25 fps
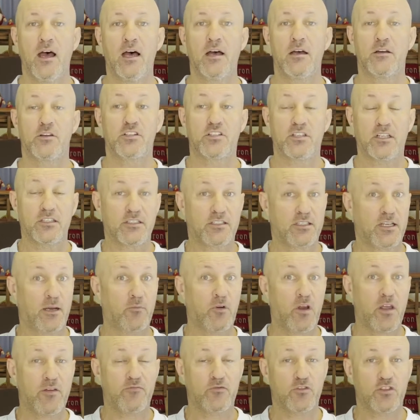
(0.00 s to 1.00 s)
some were
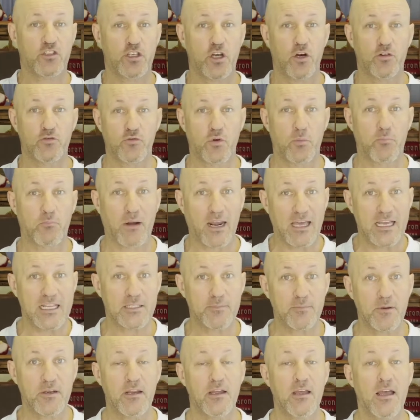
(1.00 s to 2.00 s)
even shoulder
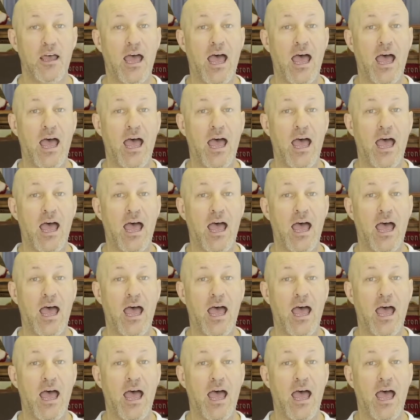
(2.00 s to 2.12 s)
replacement,